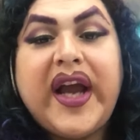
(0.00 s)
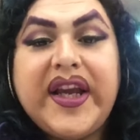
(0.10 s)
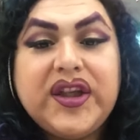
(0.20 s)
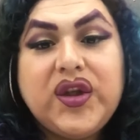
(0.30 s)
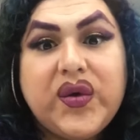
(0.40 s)

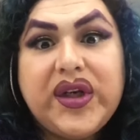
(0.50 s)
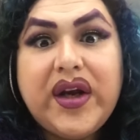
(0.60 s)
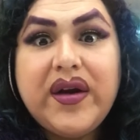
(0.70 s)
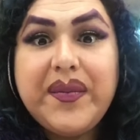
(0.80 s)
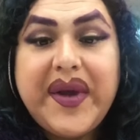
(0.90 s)
you doing,
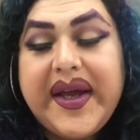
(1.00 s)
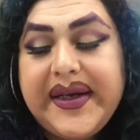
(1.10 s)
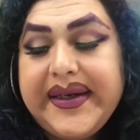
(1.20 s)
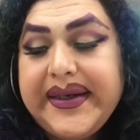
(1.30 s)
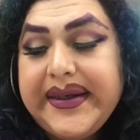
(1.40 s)

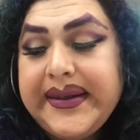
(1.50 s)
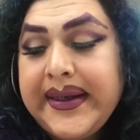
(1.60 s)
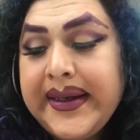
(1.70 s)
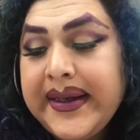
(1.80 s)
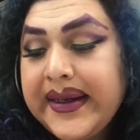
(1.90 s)

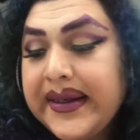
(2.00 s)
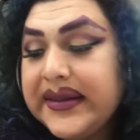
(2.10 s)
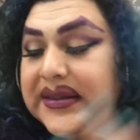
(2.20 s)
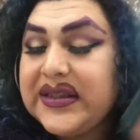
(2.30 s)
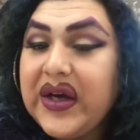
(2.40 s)
everybody?
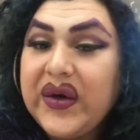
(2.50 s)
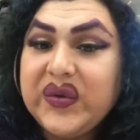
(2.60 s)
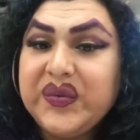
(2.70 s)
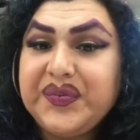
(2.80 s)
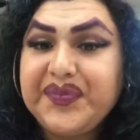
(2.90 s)

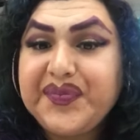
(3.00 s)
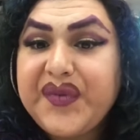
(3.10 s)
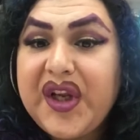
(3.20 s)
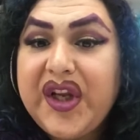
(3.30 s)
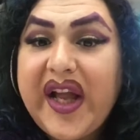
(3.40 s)
So,
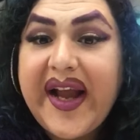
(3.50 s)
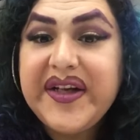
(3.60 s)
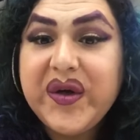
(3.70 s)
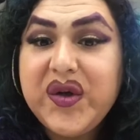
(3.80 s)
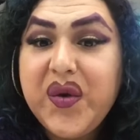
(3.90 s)
I
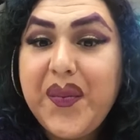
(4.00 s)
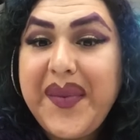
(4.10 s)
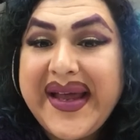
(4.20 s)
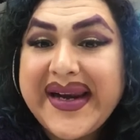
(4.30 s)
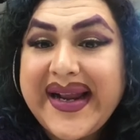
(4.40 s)
know you
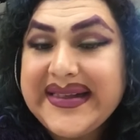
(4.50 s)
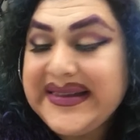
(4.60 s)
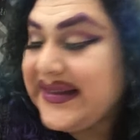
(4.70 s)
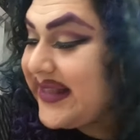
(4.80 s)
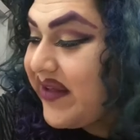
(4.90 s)
perras
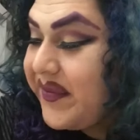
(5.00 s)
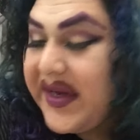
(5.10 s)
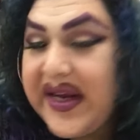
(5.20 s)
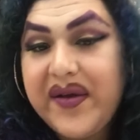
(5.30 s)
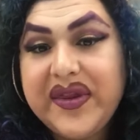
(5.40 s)
have
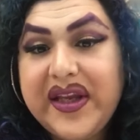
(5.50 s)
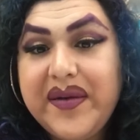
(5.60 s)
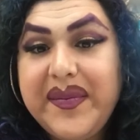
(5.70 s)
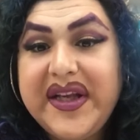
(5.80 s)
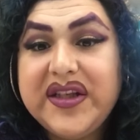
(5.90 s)
been out there
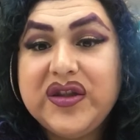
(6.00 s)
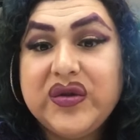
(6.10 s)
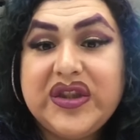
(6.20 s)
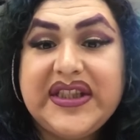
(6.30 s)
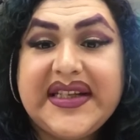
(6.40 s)
being
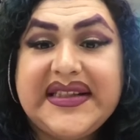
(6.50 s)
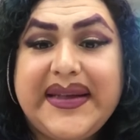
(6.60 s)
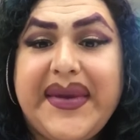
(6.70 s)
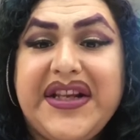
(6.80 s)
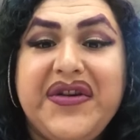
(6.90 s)
sucias
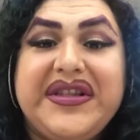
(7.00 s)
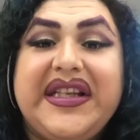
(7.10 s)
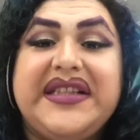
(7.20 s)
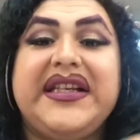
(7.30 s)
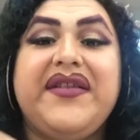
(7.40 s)
and
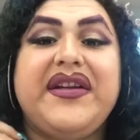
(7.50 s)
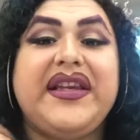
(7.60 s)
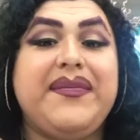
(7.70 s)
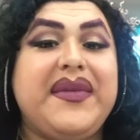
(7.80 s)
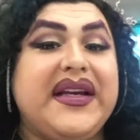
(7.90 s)
mañosas and
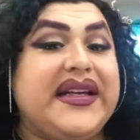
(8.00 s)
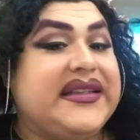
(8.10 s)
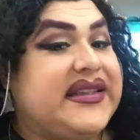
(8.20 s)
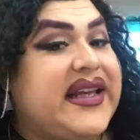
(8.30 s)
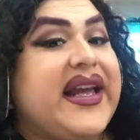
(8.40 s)
everything because
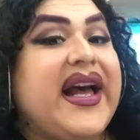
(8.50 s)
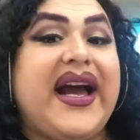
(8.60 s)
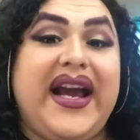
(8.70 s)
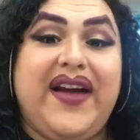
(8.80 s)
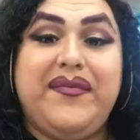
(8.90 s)

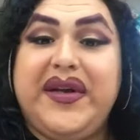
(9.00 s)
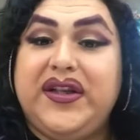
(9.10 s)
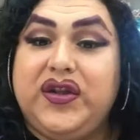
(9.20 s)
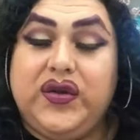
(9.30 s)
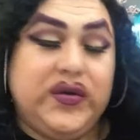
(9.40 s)
I have been
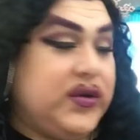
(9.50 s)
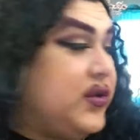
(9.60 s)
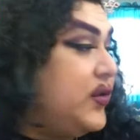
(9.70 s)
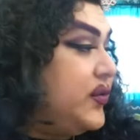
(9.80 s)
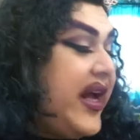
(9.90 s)
too.
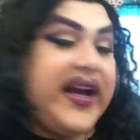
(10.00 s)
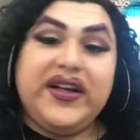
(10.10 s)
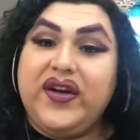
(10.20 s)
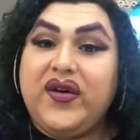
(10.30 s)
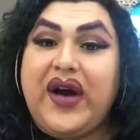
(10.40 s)
So, I
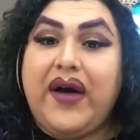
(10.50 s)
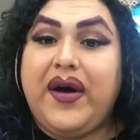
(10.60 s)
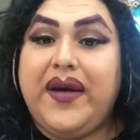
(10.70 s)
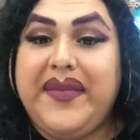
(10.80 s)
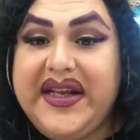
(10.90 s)
know how
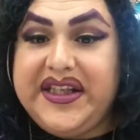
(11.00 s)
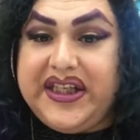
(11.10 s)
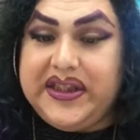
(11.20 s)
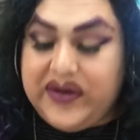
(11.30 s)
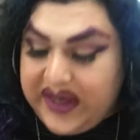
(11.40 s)
a bitch
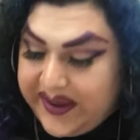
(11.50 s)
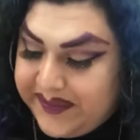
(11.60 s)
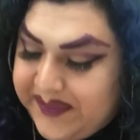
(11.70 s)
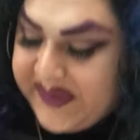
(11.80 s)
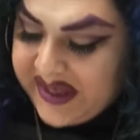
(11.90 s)
is, okay?
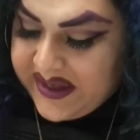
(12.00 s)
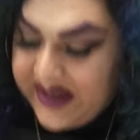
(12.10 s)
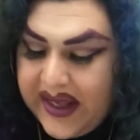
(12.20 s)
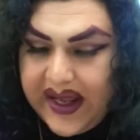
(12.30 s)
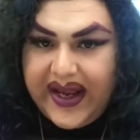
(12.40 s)

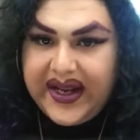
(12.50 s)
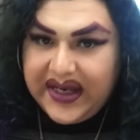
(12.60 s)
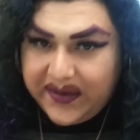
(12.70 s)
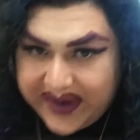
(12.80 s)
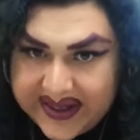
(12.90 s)

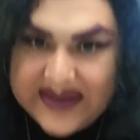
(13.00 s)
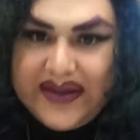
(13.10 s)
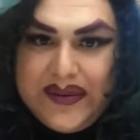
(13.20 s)
Anyways,